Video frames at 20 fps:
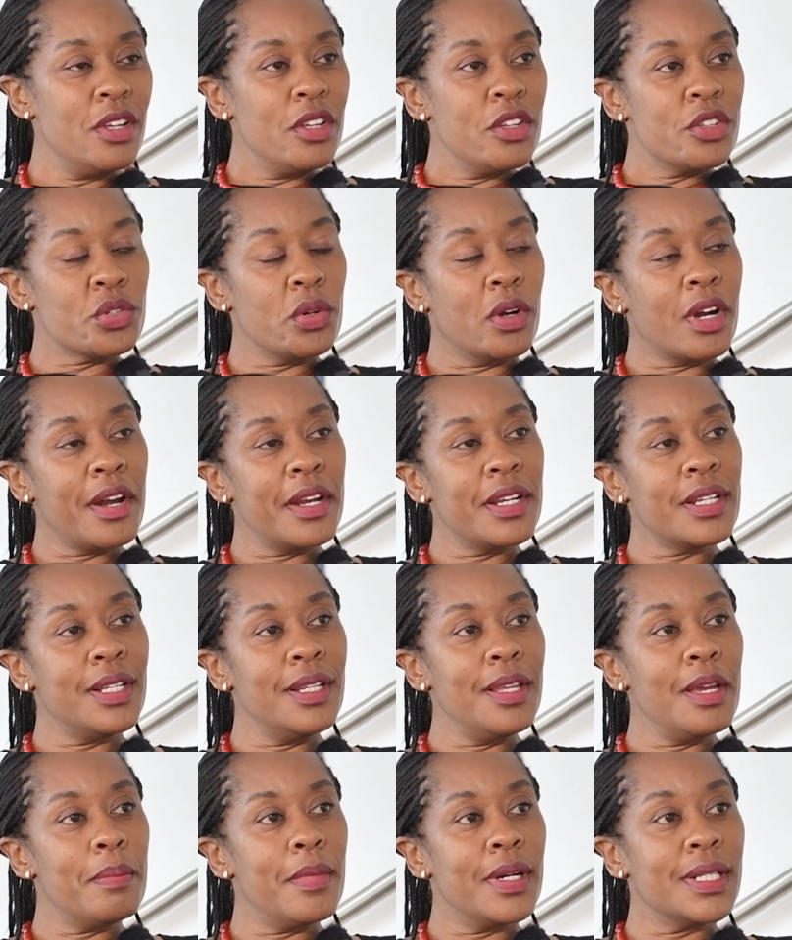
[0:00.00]
So
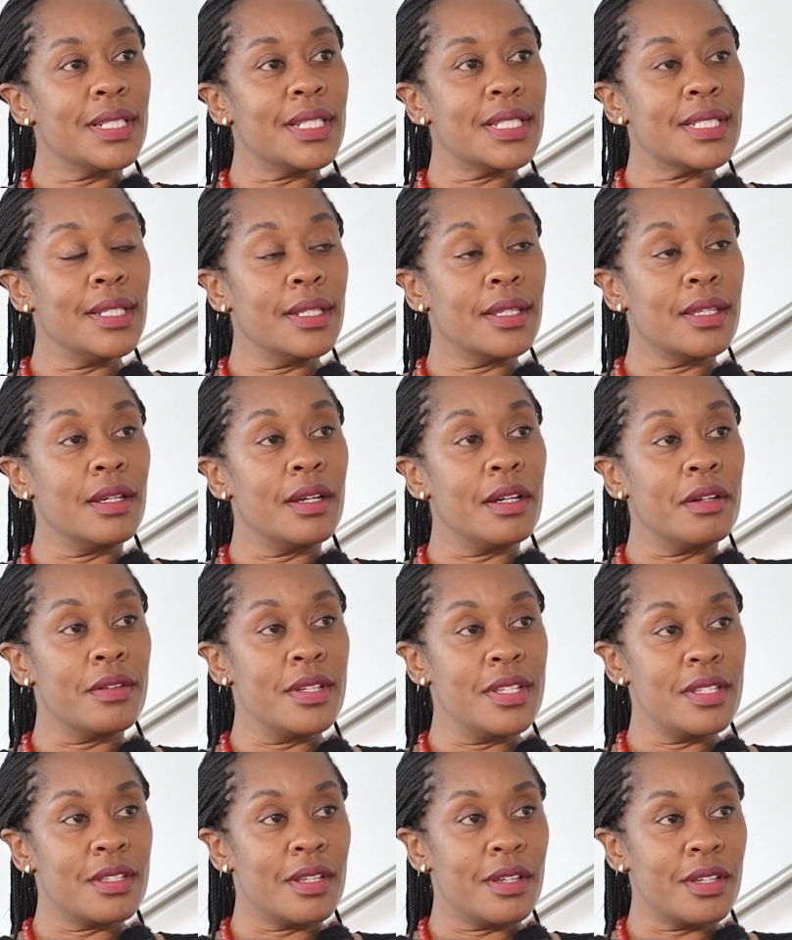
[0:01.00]
currently I'm undertaking a
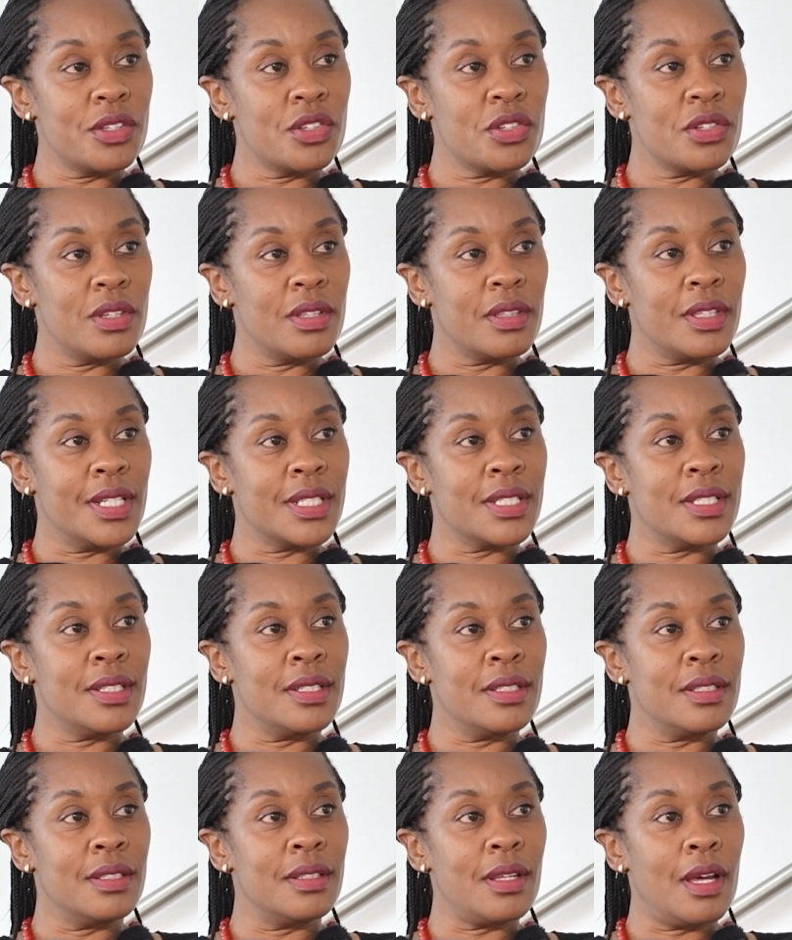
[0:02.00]
research that
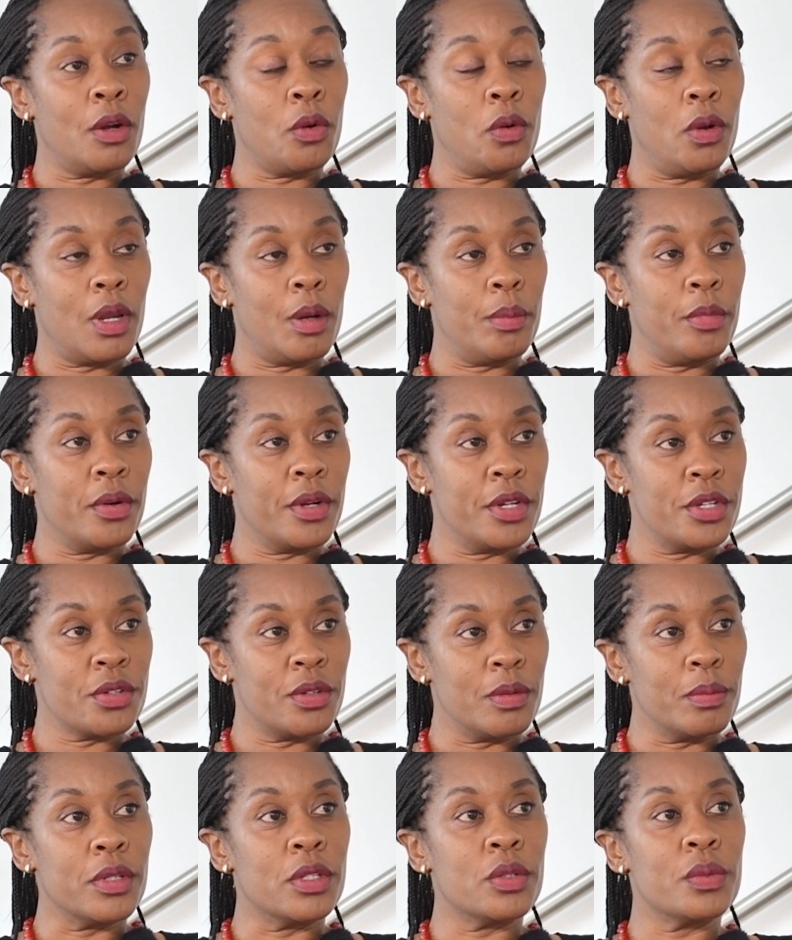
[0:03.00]
is a
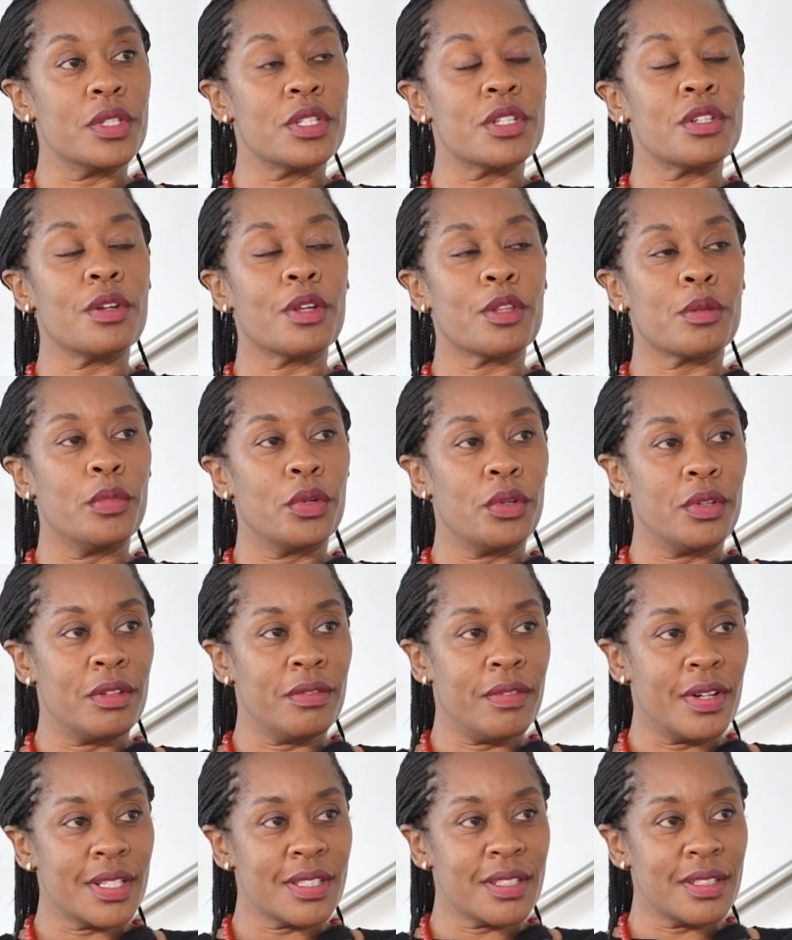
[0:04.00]
collaboration between Strathmore
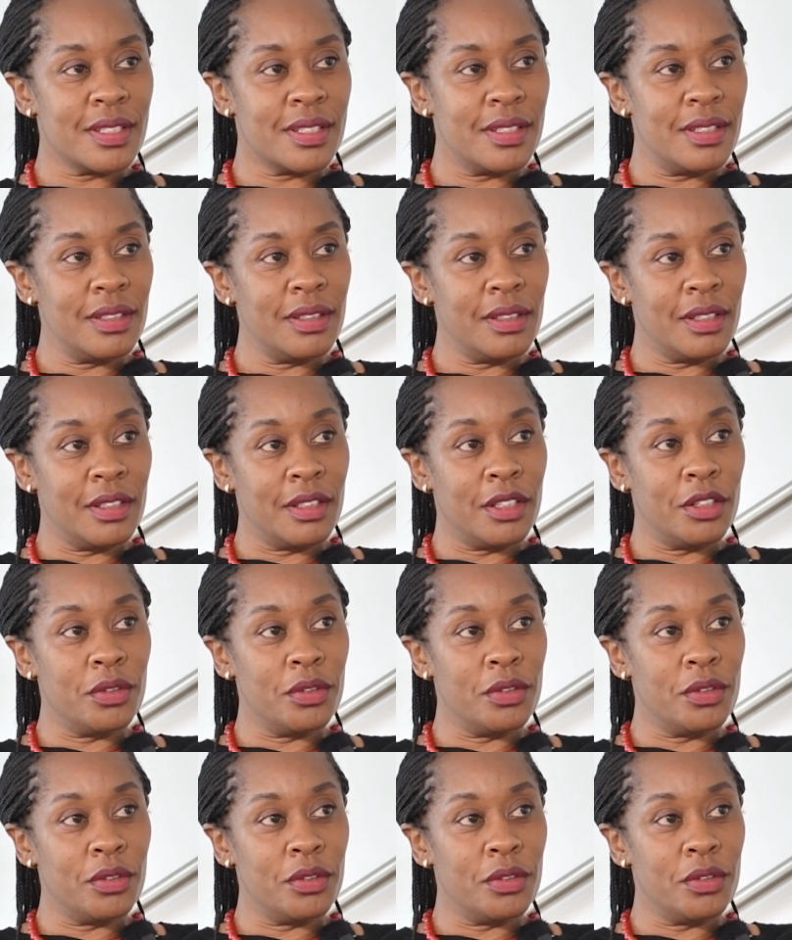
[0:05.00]
University and the